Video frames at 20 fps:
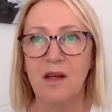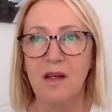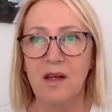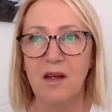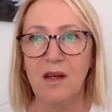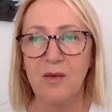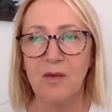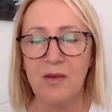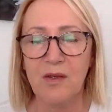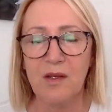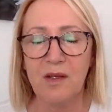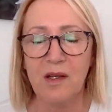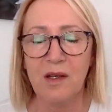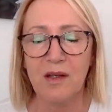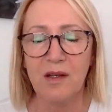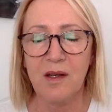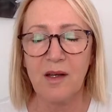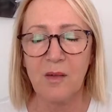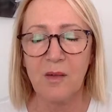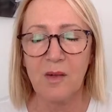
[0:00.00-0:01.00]
I feel
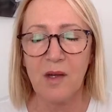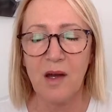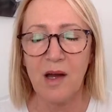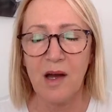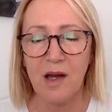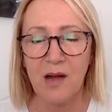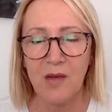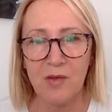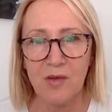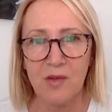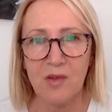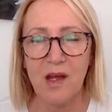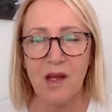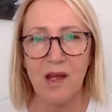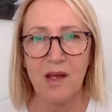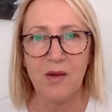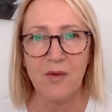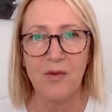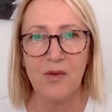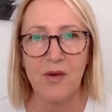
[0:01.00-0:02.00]
like I'm
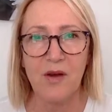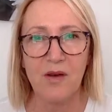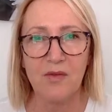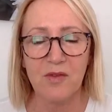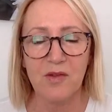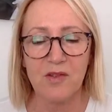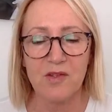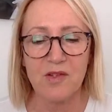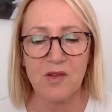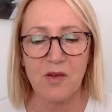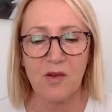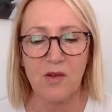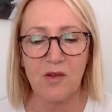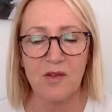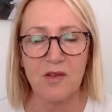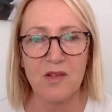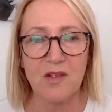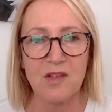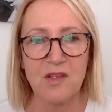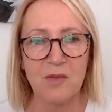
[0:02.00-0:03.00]
185 years old
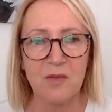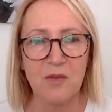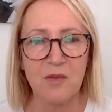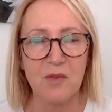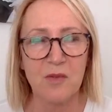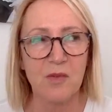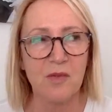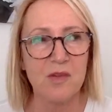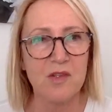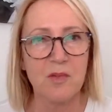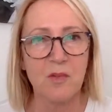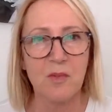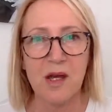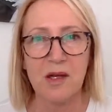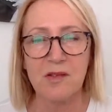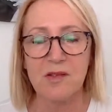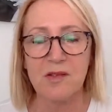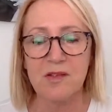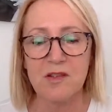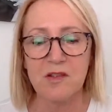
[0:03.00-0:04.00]
in the spirit because the
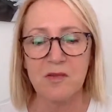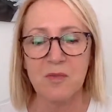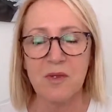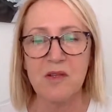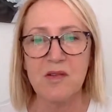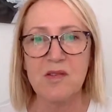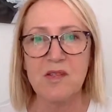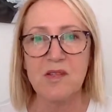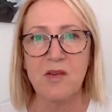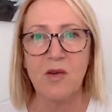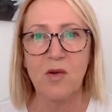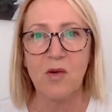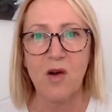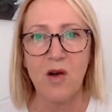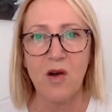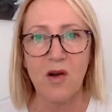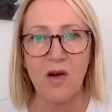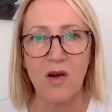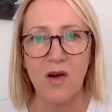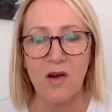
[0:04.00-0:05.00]
battles have been so
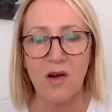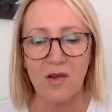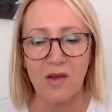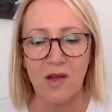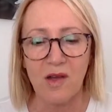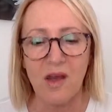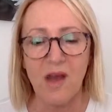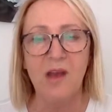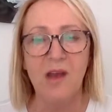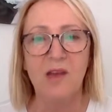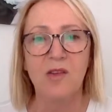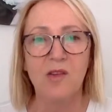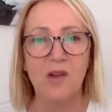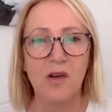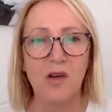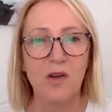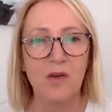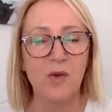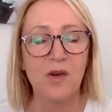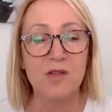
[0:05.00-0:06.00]
hard.
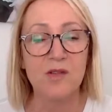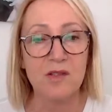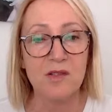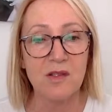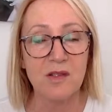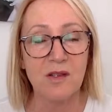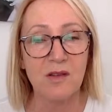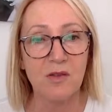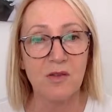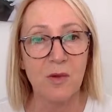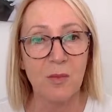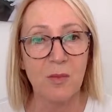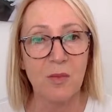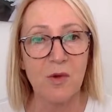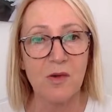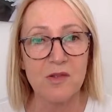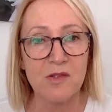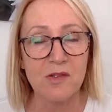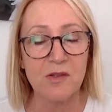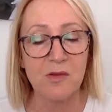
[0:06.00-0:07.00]
God wants to give you a
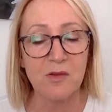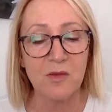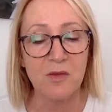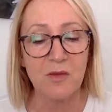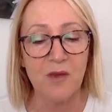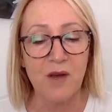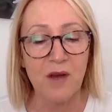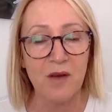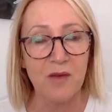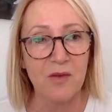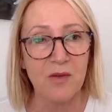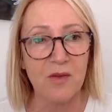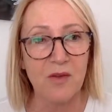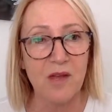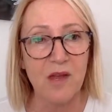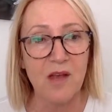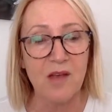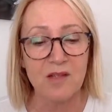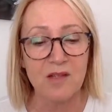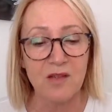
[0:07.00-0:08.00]
personal revival,
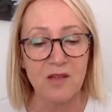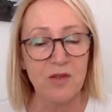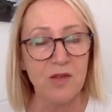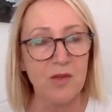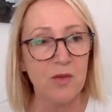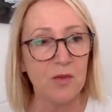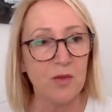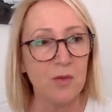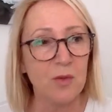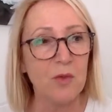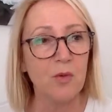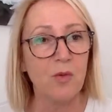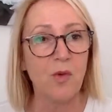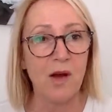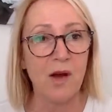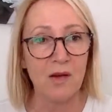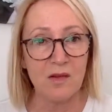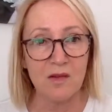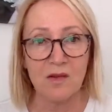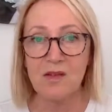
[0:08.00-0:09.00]
so you will be
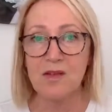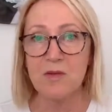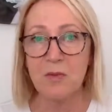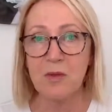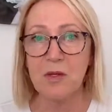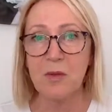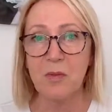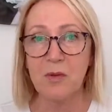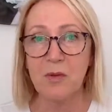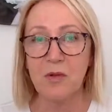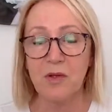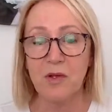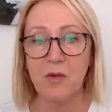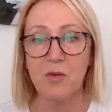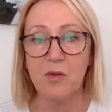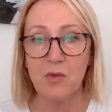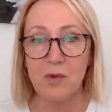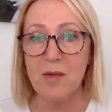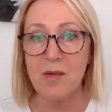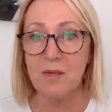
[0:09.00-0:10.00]
one of these people, the
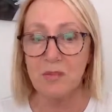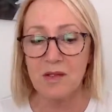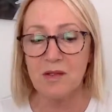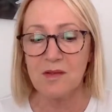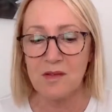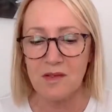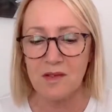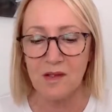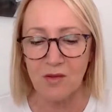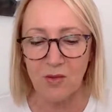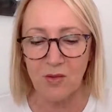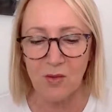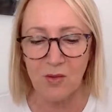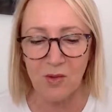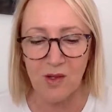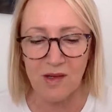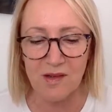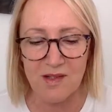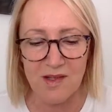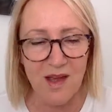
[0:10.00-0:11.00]
remnant, I call
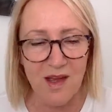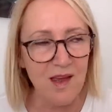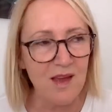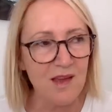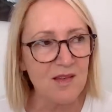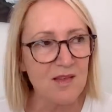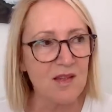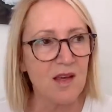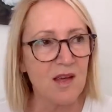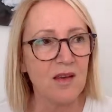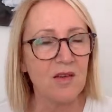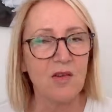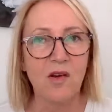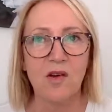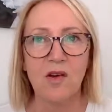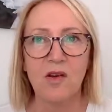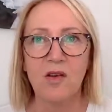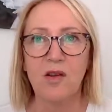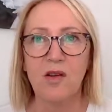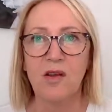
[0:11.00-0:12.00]
us, saying,
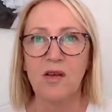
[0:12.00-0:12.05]
God,